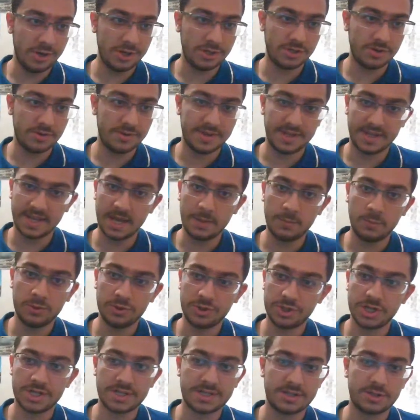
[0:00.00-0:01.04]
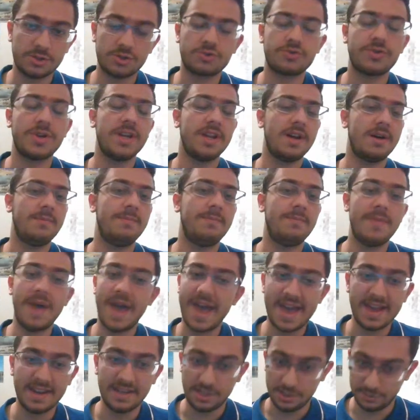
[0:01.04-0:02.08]
sure the game will just straight up
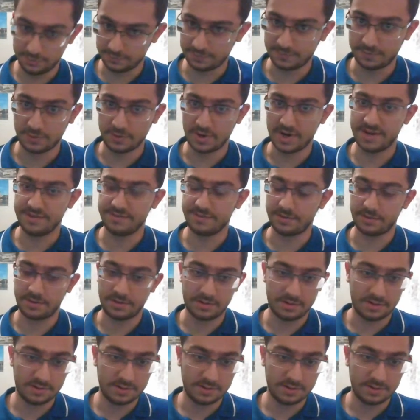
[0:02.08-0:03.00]
ban you forever.